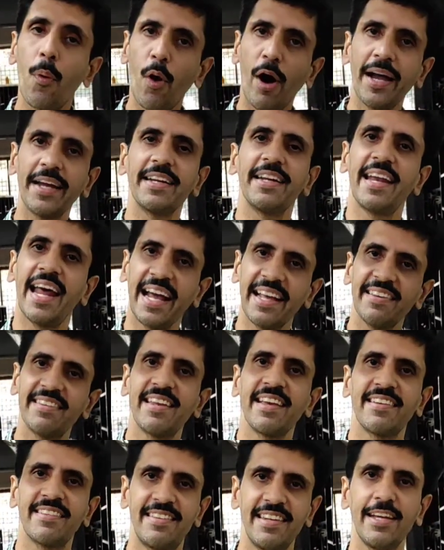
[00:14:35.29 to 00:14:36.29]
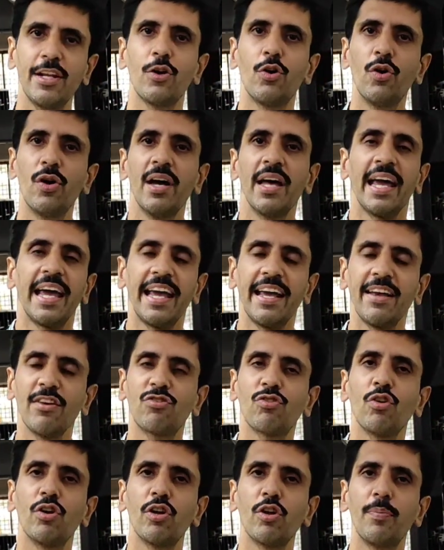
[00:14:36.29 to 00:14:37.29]
0.960
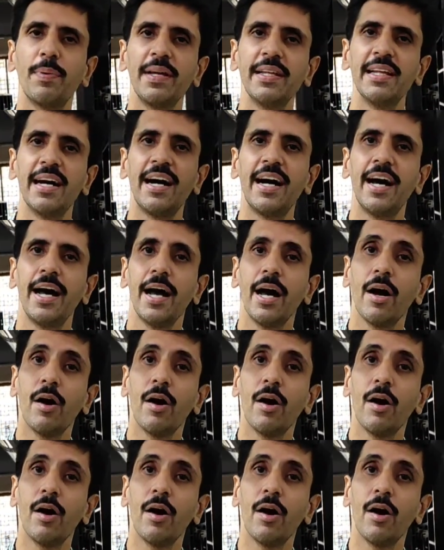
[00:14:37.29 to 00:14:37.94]
is going to be the